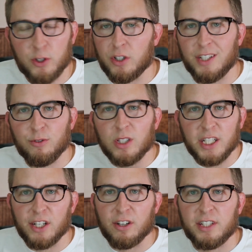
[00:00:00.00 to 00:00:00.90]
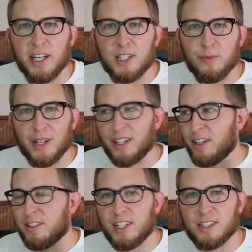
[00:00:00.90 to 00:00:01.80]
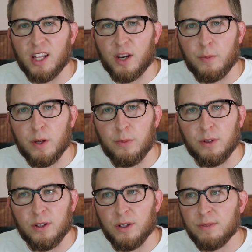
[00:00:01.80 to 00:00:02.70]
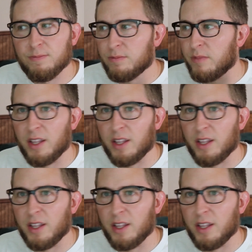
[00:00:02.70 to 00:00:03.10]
which really irritates me and it irritates a lot of people